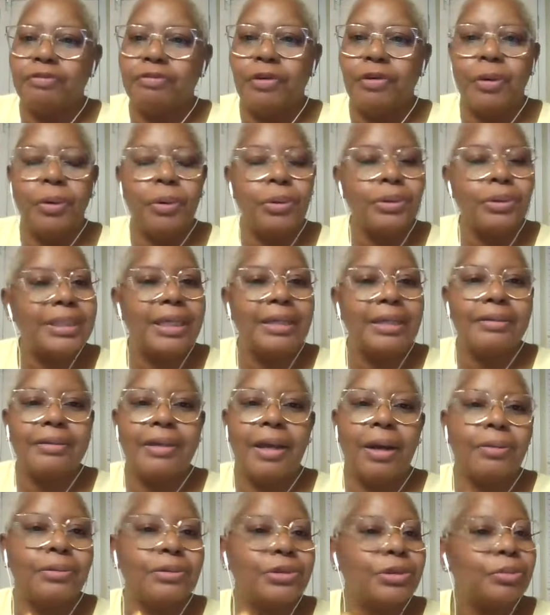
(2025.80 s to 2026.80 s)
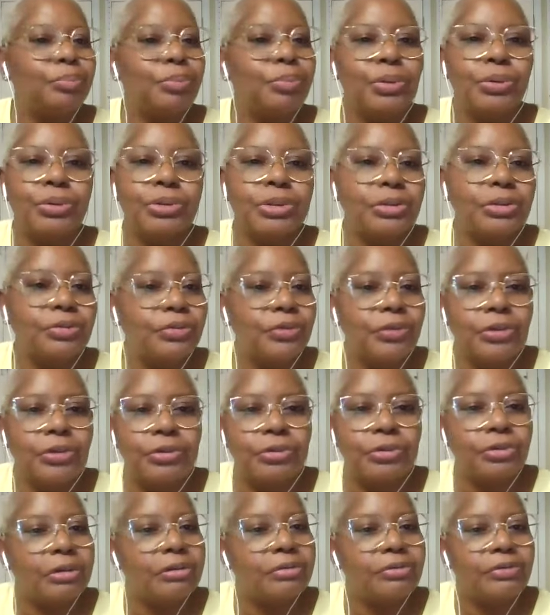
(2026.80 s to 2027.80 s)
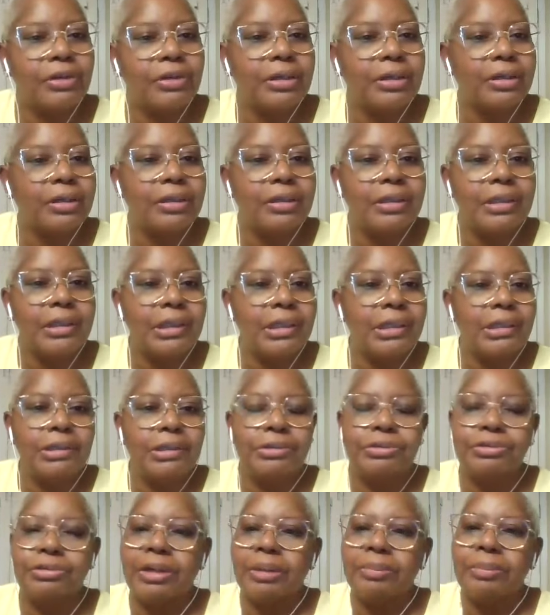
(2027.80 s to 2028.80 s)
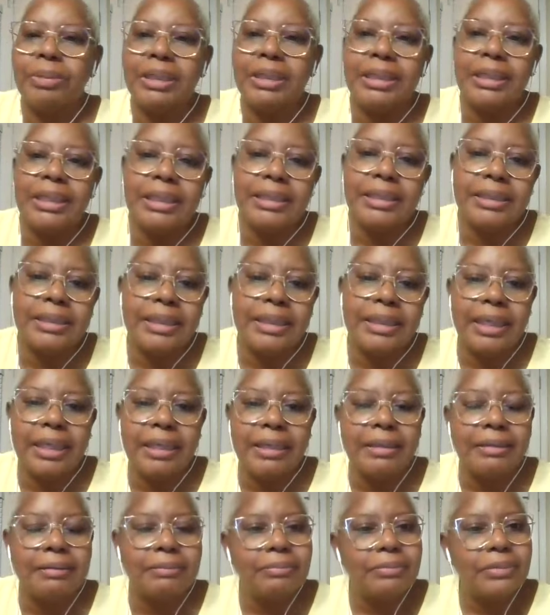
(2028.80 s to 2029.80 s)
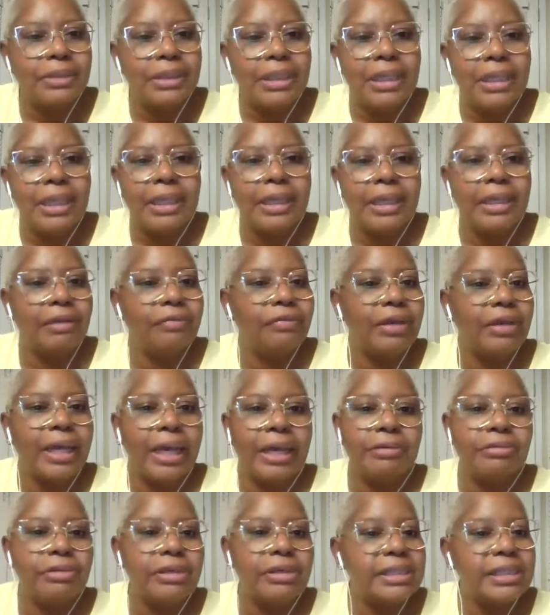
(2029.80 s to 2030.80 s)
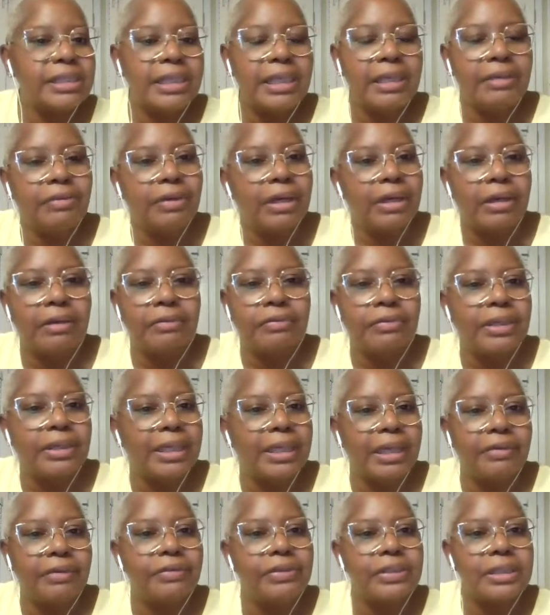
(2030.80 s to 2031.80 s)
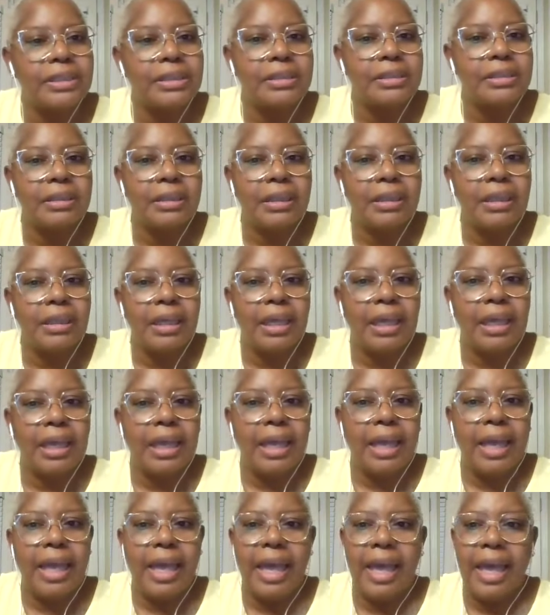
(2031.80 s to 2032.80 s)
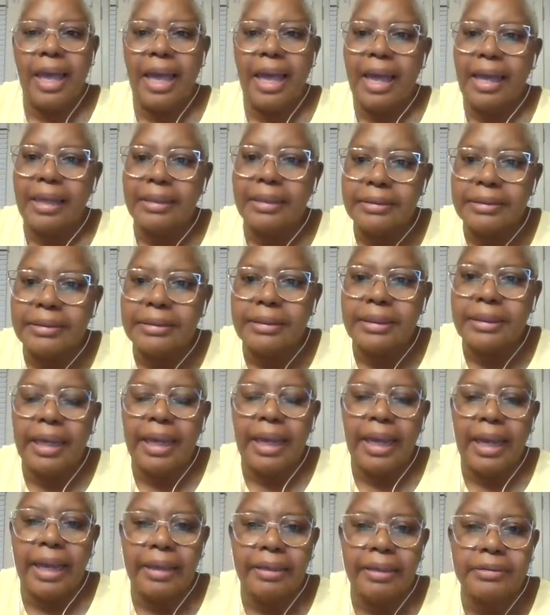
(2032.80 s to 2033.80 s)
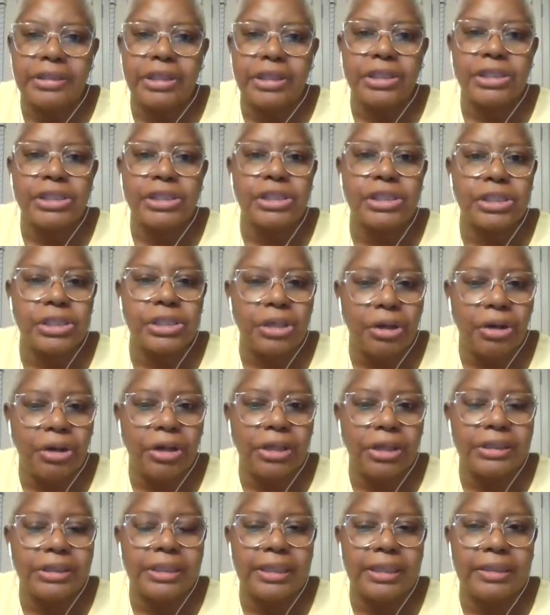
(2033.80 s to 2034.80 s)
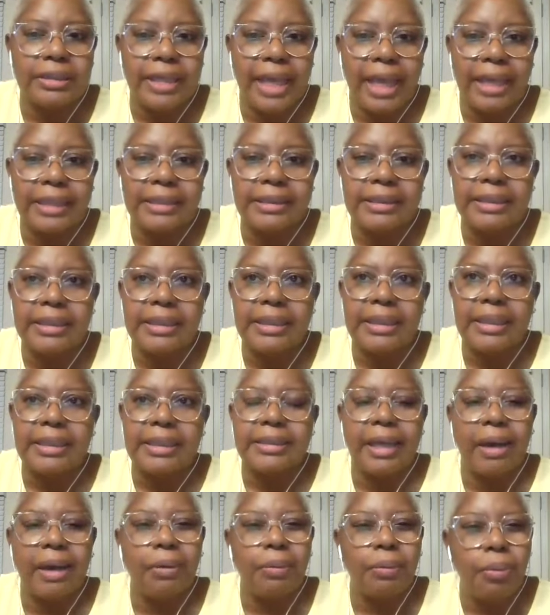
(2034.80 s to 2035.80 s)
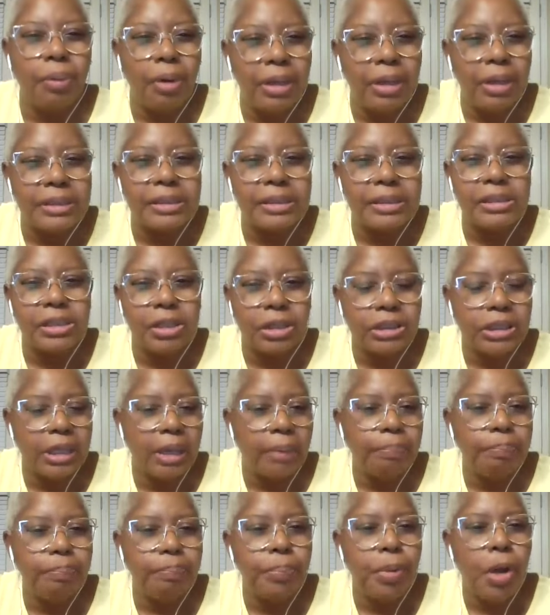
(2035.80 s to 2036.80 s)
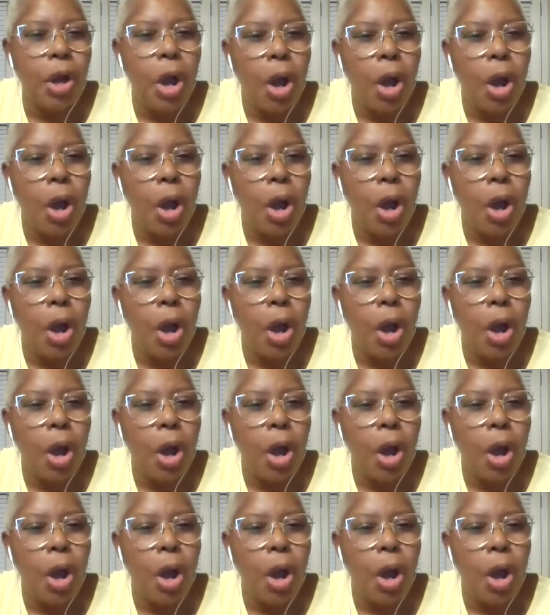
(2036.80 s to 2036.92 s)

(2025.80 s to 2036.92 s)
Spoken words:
floating down the beautiful river, reminiscing, giving and receiving of gifts. And I just thought that that was such a